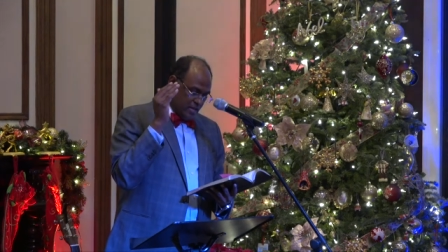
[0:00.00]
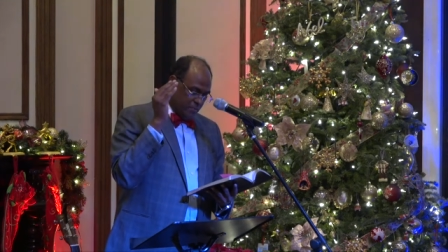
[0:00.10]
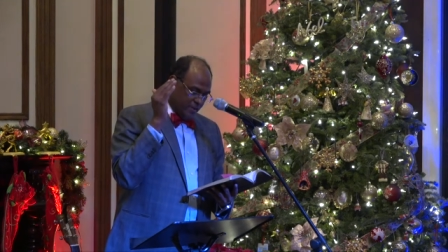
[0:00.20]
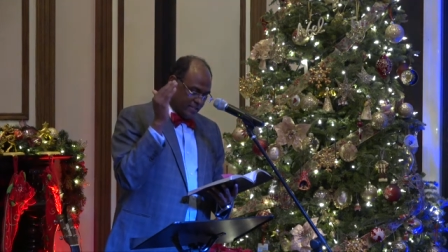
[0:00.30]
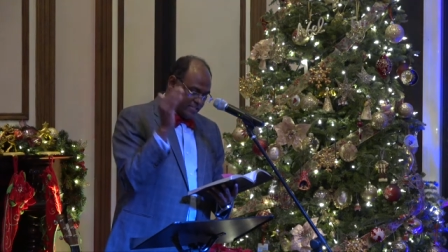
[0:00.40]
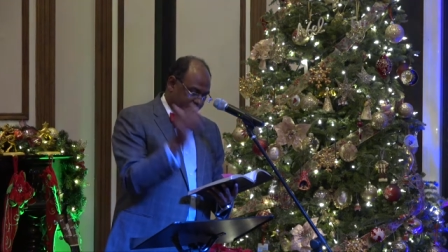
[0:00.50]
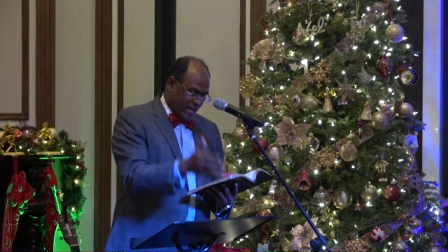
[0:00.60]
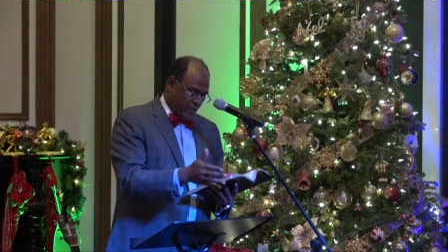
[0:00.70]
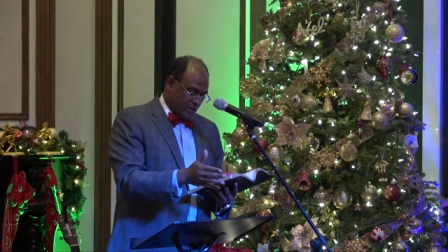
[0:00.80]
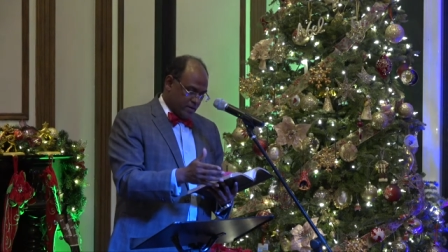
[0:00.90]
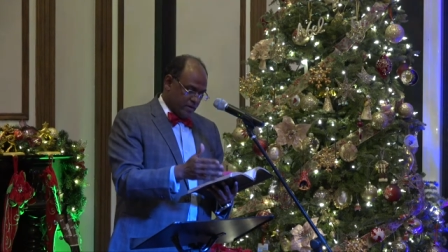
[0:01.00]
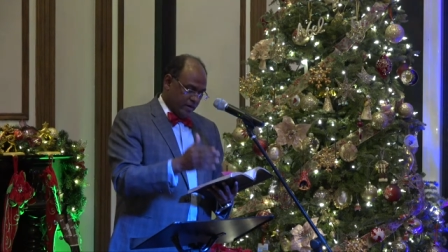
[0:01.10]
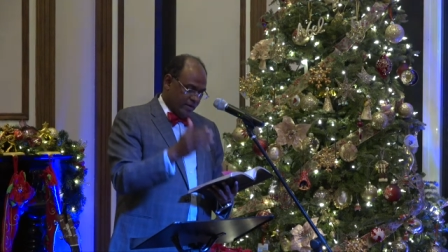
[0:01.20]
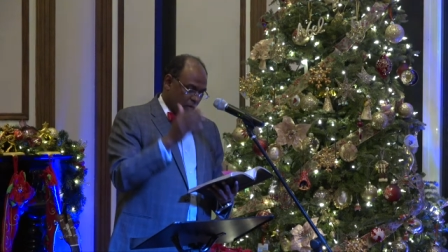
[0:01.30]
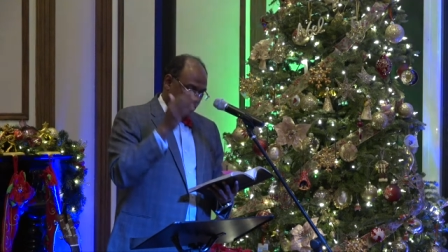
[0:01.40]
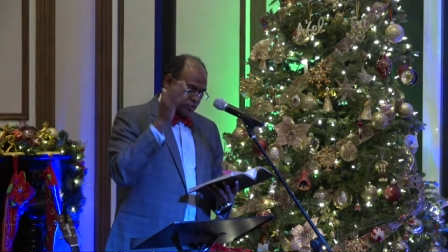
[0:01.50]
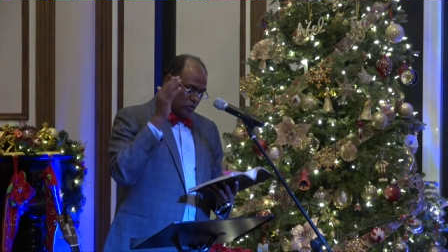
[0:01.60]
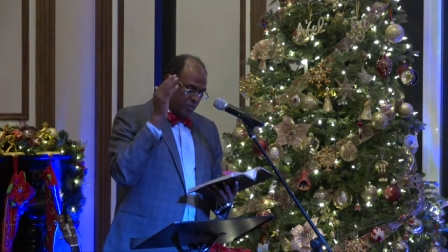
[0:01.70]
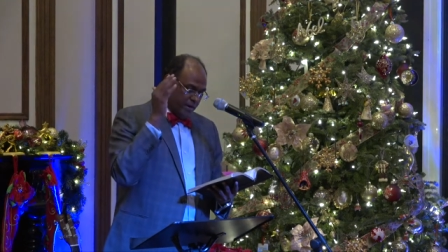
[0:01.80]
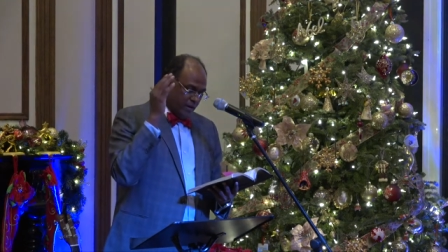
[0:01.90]
he built a tower and
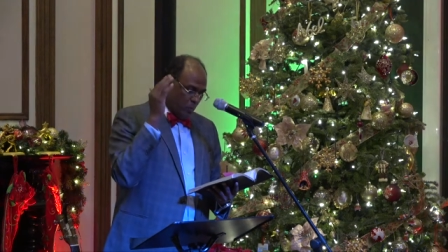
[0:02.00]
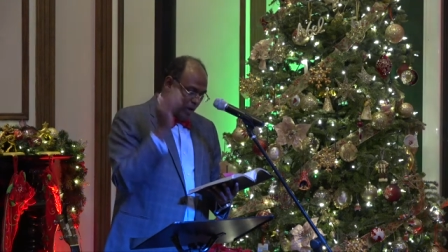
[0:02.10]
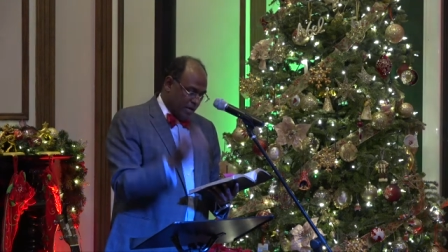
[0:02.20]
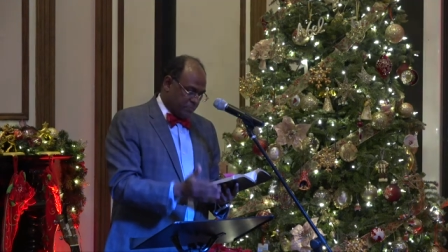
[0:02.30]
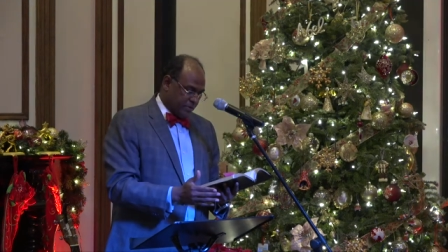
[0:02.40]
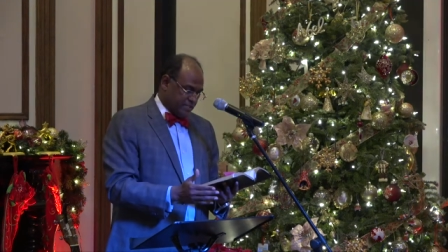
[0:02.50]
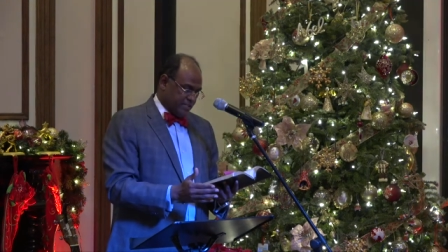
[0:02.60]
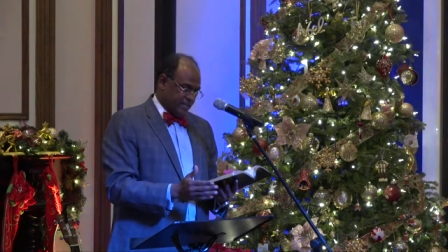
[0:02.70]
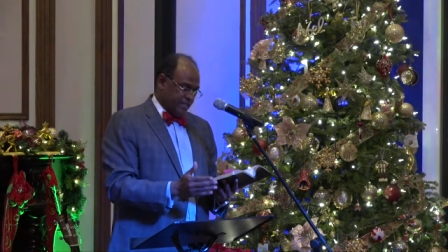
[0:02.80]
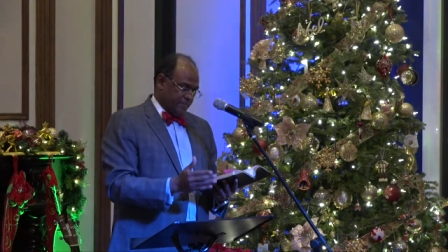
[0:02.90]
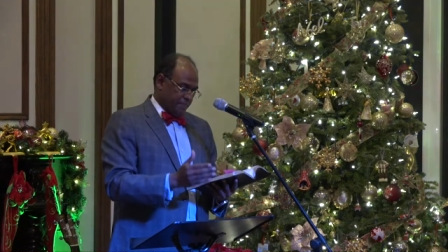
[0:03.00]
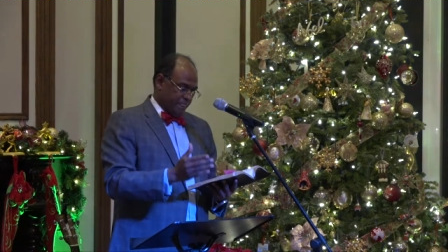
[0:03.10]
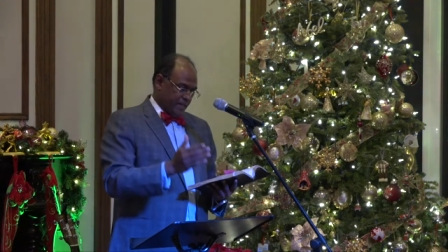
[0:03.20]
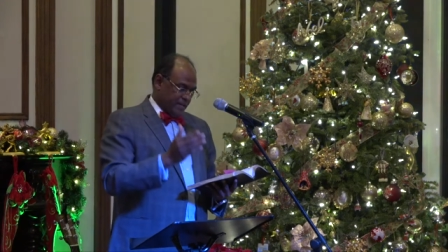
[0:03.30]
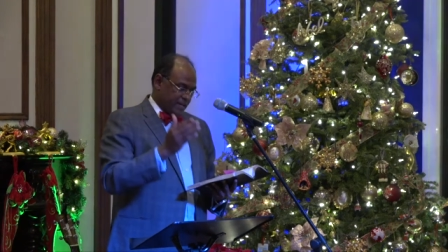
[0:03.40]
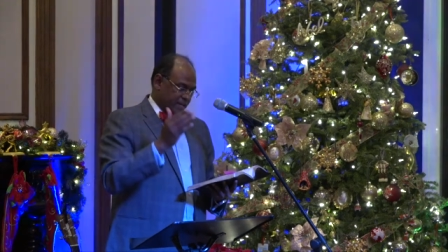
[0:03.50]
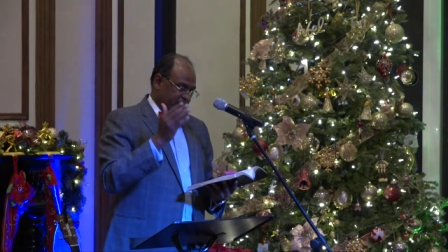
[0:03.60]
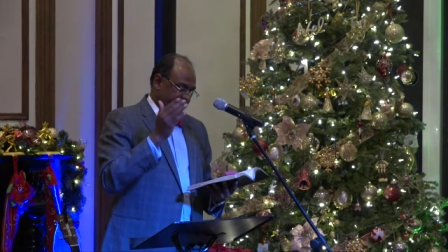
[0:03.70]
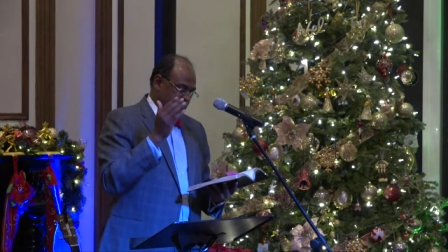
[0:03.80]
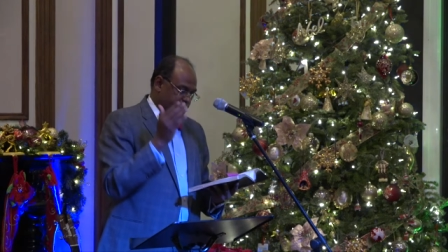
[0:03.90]
also made a wine press in it. He
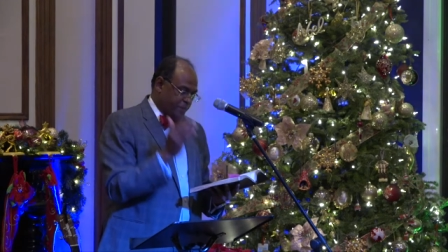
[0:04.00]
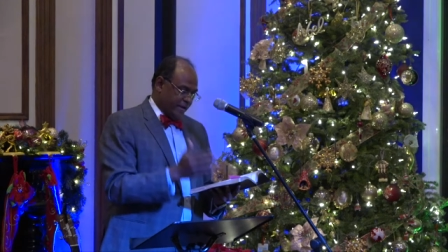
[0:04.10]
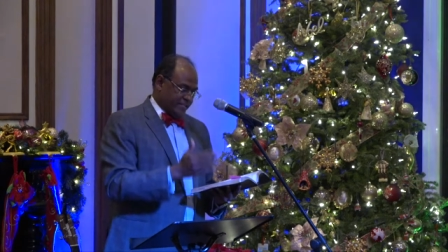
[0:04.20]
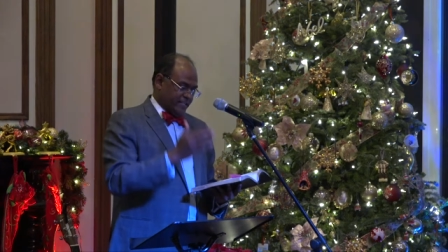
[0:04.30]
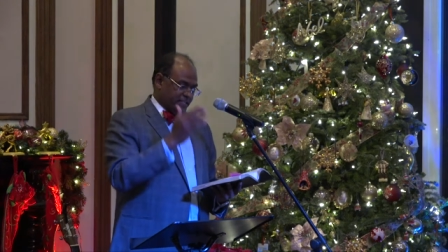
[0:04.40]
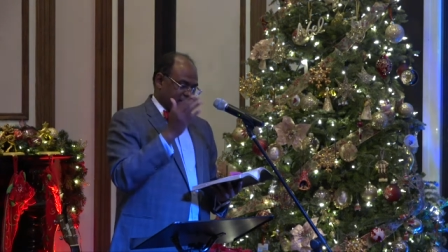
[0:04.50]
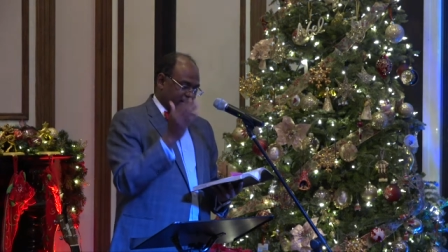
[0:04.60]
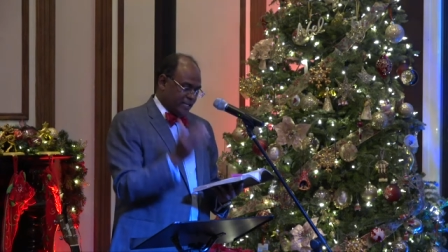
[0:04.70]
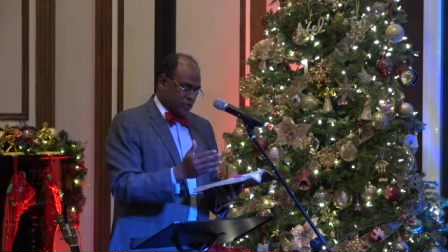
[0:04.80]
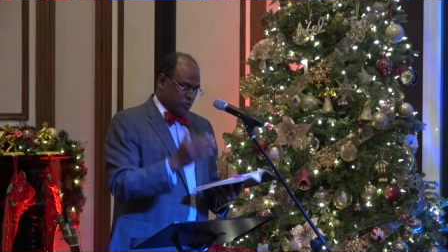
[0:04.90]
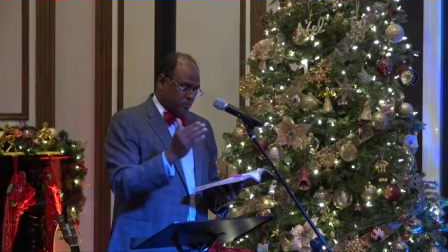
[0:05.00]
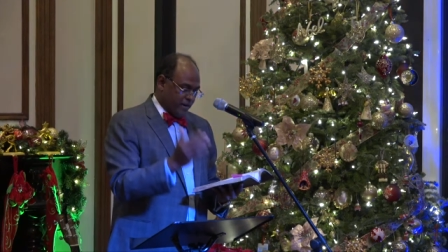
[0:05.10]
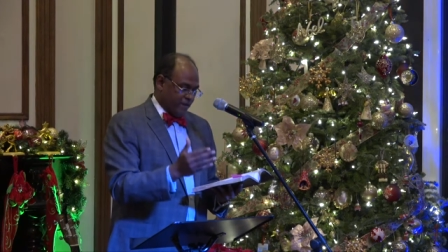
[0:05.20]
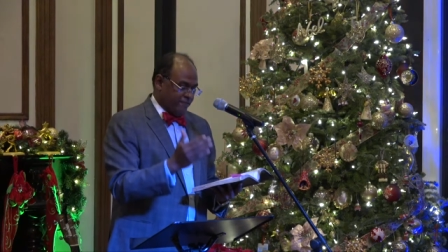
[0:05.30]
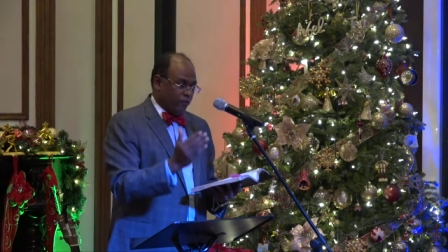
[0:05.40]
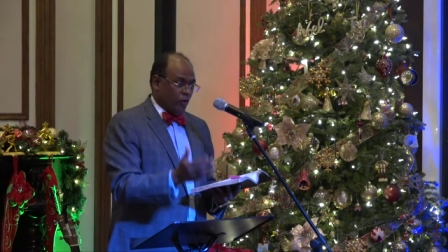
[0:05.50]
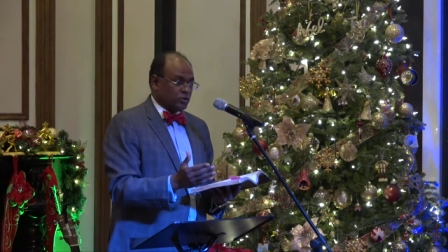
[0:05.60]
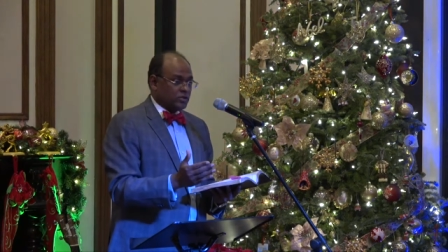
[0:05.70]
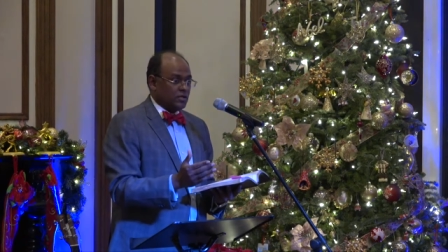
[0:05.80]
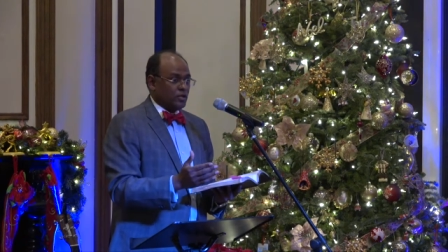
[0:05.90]
expected it to bring
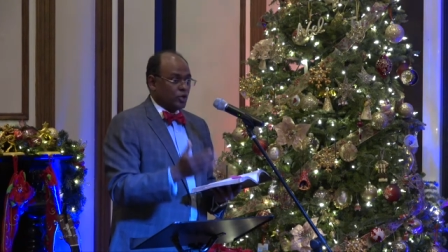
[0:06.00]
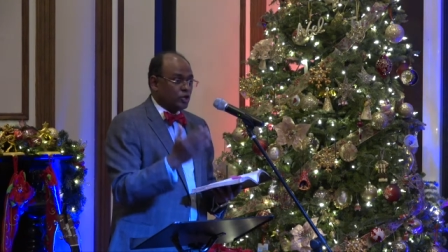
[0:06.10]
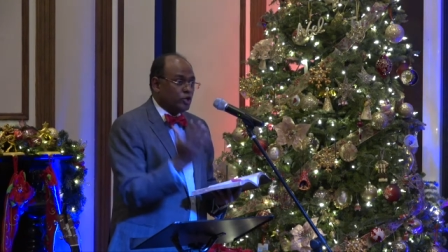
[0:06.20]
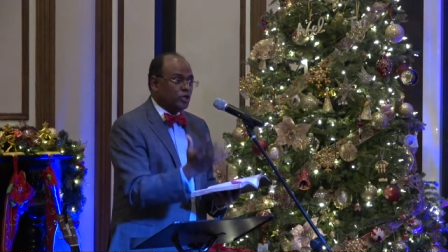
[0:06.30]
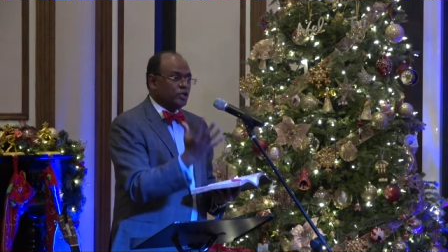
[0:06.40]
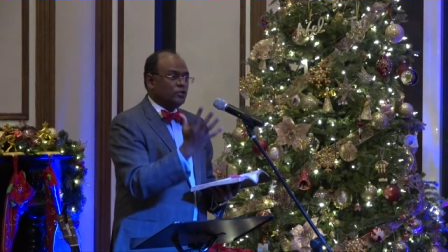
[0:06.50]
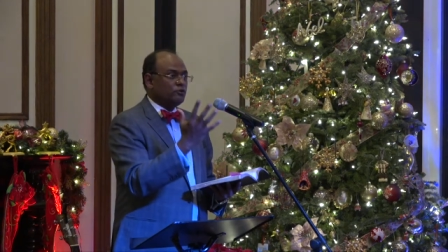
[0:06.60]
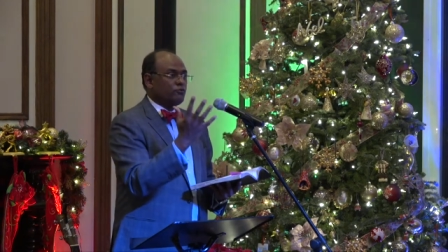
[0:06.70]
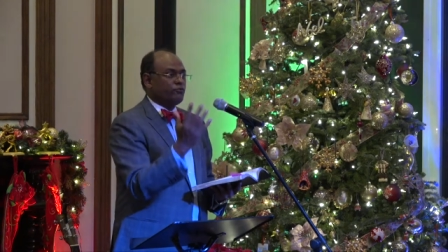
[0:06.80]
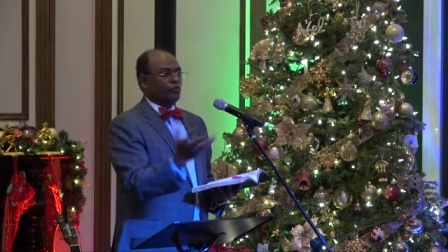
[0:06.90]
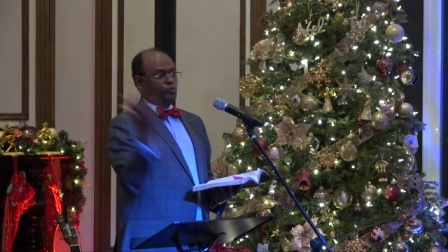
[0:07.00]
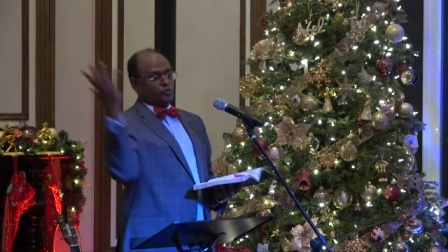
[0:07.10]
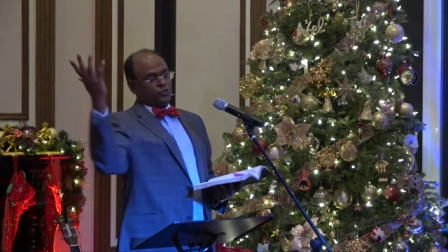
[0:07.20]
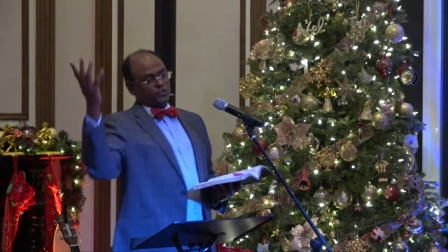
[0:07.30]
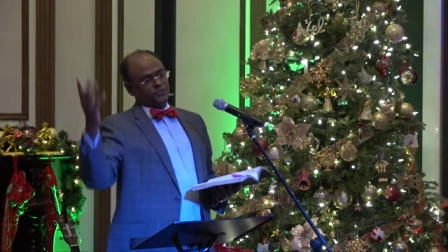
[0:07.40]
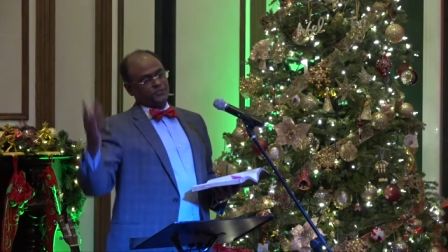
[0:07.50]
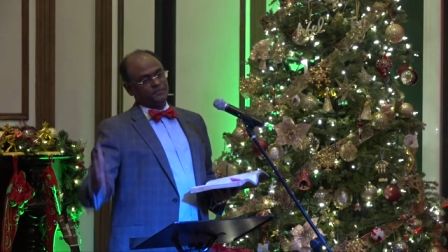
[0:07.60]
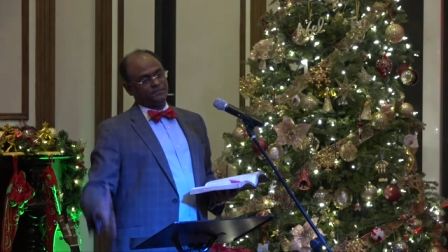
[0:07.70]
forth good fruits.